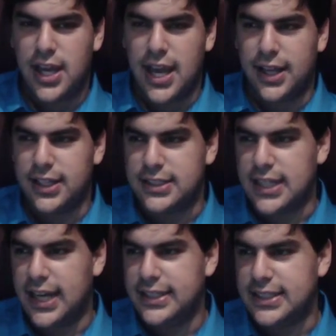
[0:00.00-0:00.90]
and the
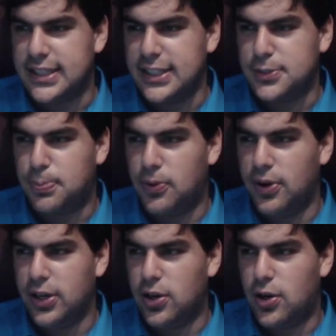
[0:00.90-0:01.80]
Titans at this
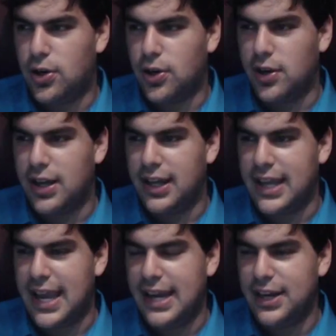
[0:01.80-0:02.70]
point are
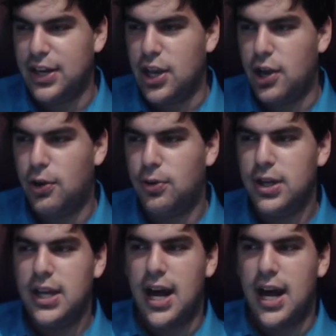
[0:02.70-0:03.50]
8-0.